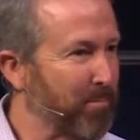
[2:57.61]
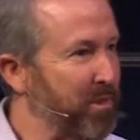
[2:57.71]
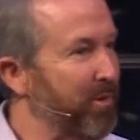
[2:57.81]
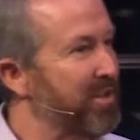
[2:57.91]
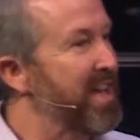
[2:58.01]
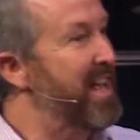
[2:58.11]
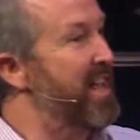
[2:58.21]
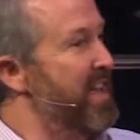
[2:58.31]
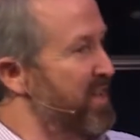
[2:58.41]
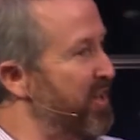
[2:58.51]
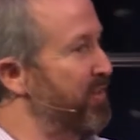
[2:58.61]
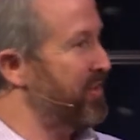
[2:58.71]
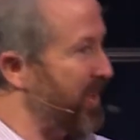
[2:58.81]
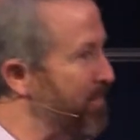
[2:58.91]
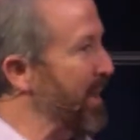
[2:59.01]
But there's
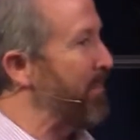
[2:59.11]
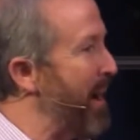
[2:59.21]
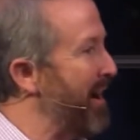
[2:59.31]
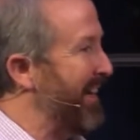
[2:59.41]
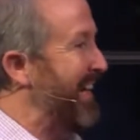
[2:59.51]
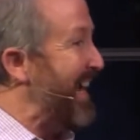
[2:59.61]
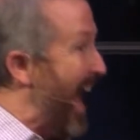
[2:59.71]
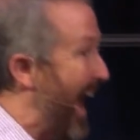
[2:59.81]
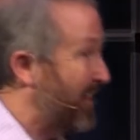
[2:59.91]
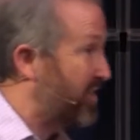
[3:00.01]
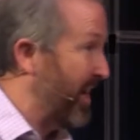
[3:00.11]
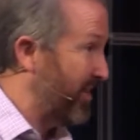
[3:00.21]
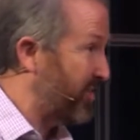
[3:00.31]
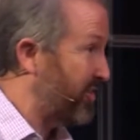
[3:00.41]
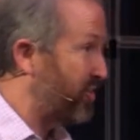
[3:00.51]
something about getting
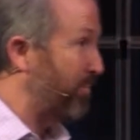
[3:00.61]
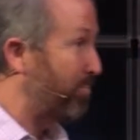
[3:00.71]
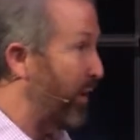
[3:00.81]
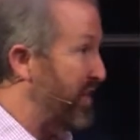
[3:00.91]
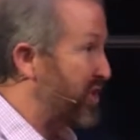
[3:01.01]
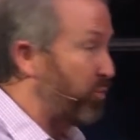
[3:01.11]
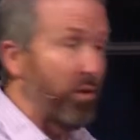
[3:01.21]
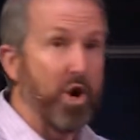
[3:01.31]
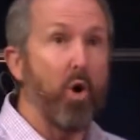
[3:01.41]
access to places where no